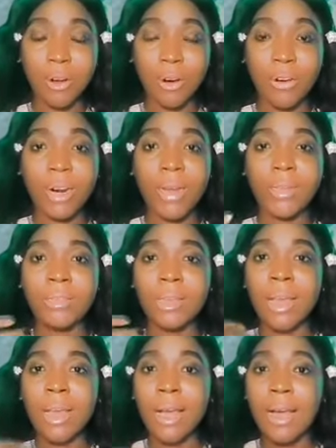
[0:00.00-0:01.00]
All right,
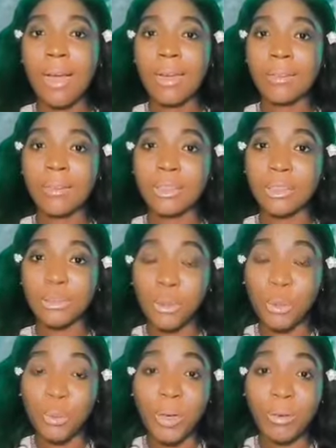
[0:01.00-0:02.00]
and
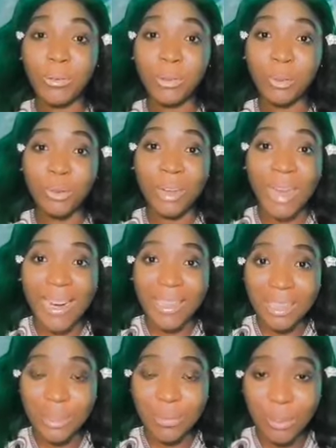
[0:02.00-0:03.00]
do well to like
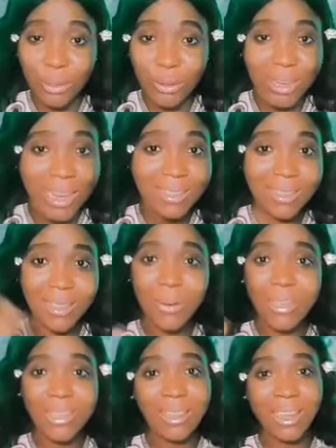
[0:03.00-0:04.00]
this video. That's the
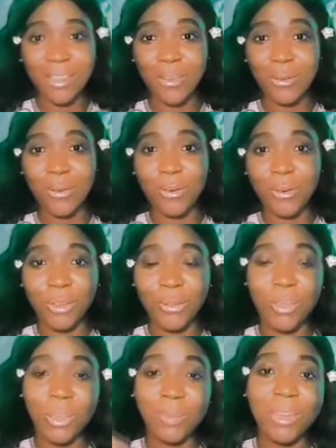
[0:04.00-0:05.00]
only thank you you're going
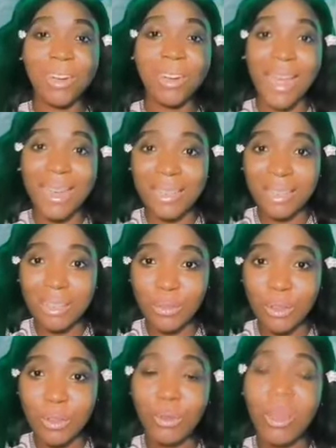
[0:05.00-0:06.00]
to give me. Like this
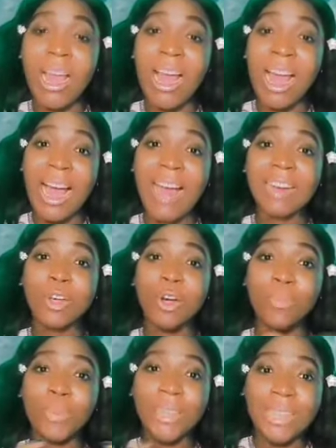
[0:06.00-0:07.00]
video and
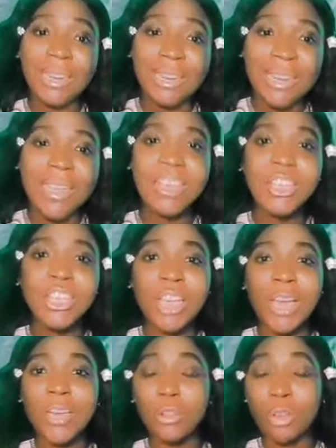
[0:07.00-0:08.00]
copy the link,
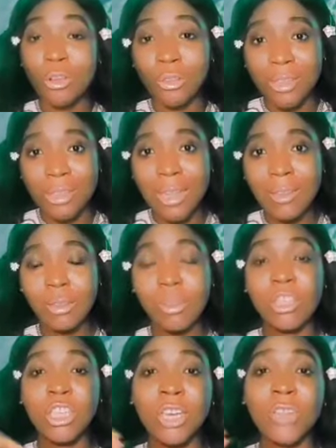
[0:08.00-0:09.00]
share it on your
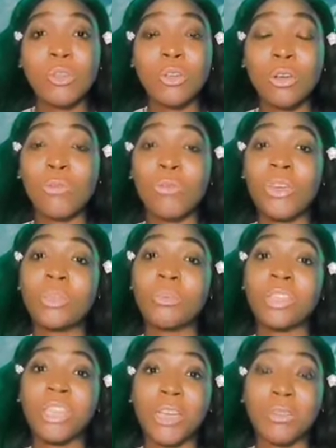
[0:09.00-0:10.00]
status, share it on your
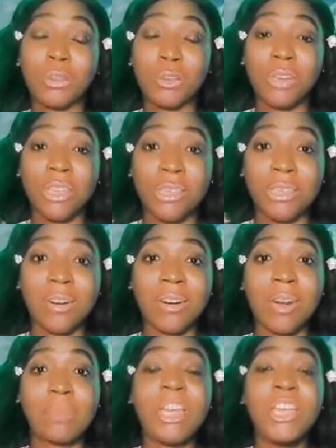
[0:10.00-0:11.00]
Facebook, share it on your
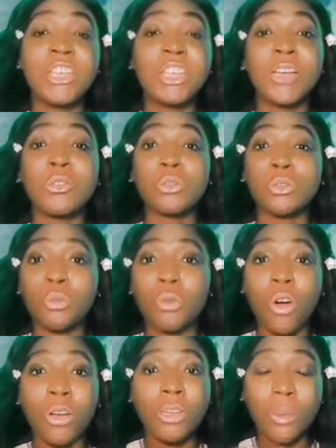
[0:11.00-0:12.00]
Instagram, share it to
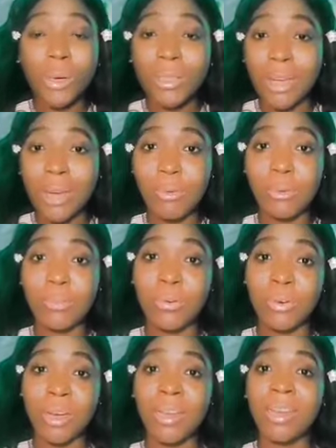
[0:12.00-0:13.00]
all the WhatsApp group
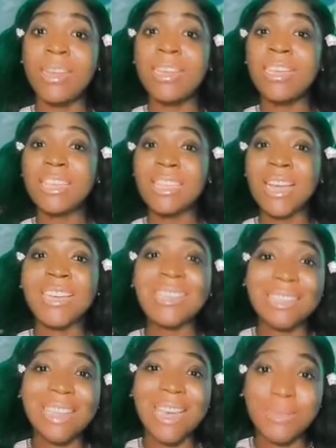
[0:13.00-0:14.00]
you are. Share it
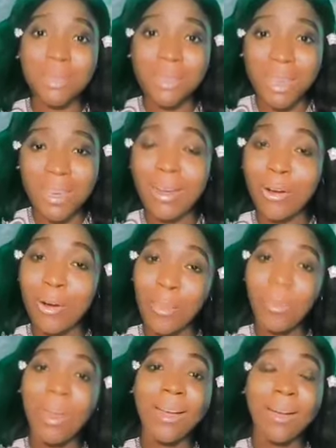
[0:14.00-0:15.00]
times 10 and come
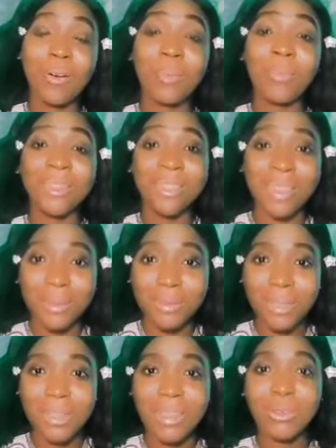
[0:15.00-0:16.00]
back and comment
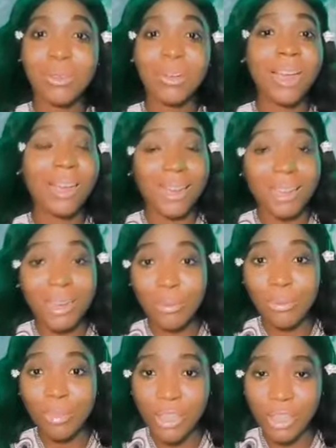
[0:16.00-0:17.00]
times 10 so that I can
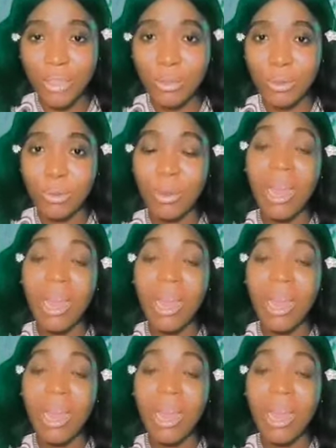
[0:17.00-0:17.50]
appreciate you.